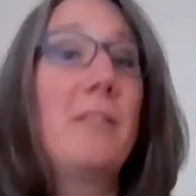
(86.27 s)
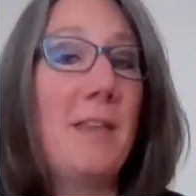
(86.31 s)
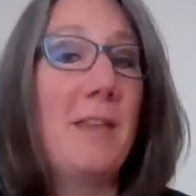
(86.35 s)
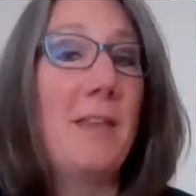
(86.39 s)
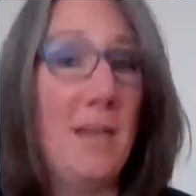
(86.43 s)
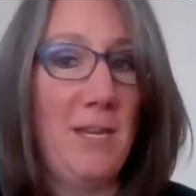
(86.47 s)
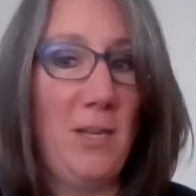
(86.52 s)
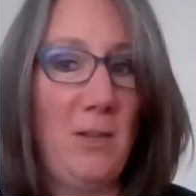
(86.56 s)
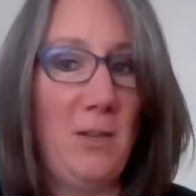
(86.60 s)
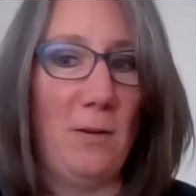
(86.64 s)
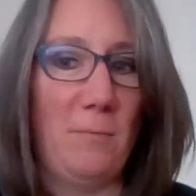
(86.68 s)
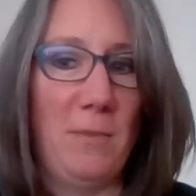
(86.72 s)

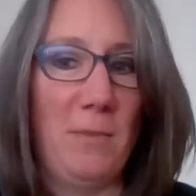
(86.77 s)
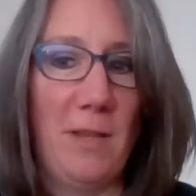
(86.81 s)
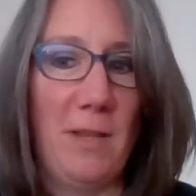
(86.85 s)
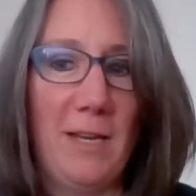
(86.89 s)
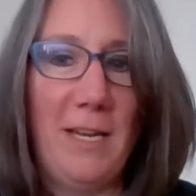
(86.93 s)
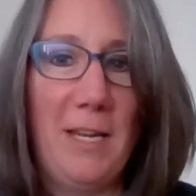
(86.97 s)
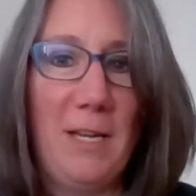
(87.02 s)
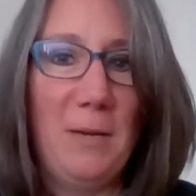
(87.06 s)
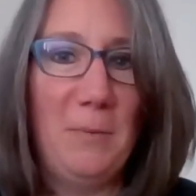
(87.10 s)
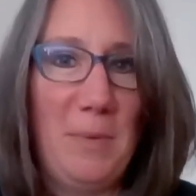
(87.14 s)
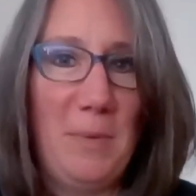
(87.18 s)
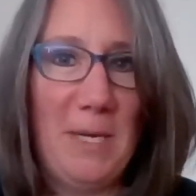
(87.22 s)
thank you. I'm
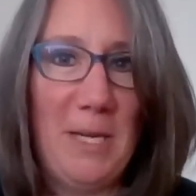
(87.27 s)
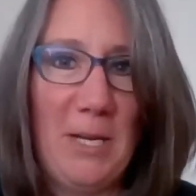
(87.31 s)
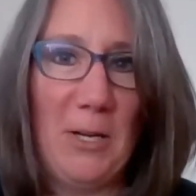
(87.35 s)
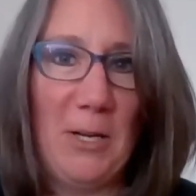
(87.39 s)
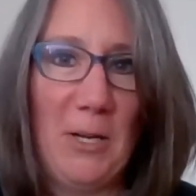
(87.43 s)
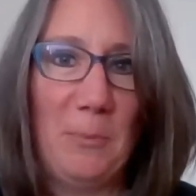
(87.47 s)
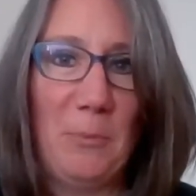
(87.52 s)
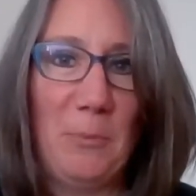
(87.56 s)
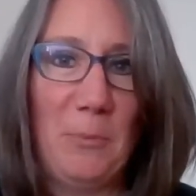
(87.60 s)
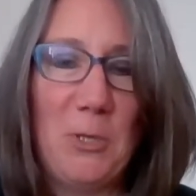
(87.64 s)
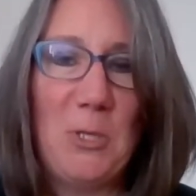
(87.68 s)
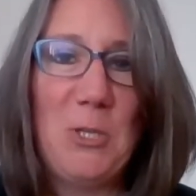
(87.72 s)
lucky to be
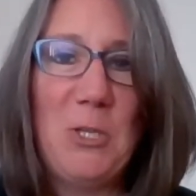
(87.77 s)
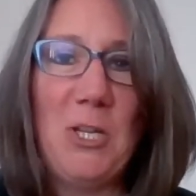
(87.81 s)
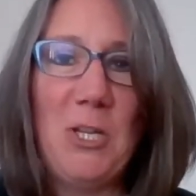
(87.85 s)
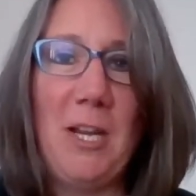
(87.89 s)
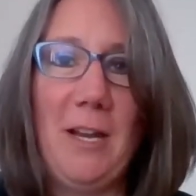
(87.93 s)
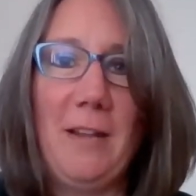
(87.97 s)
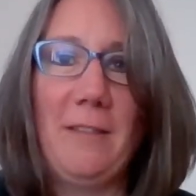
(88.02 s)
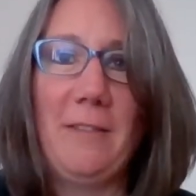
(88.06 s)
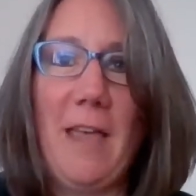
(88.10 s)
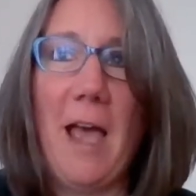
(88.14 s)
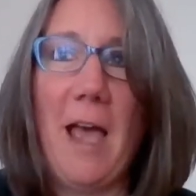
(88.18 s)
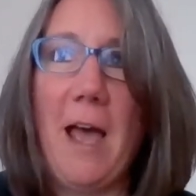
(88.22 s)
here.
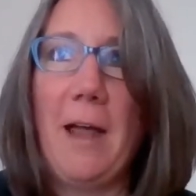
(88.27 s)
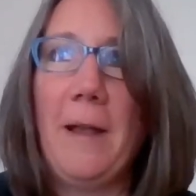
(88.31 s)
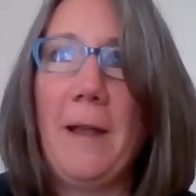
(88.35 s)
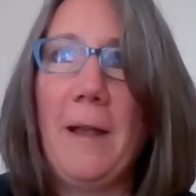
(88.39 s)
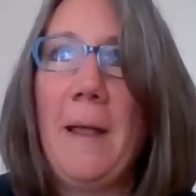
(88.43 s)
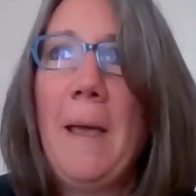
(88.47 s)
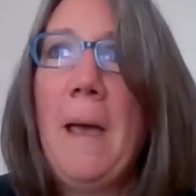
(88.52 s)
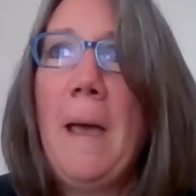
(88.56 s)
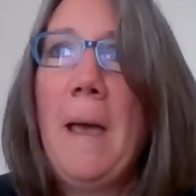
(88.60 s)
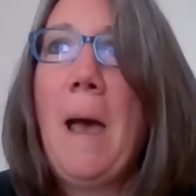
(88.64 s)
Appreciate that.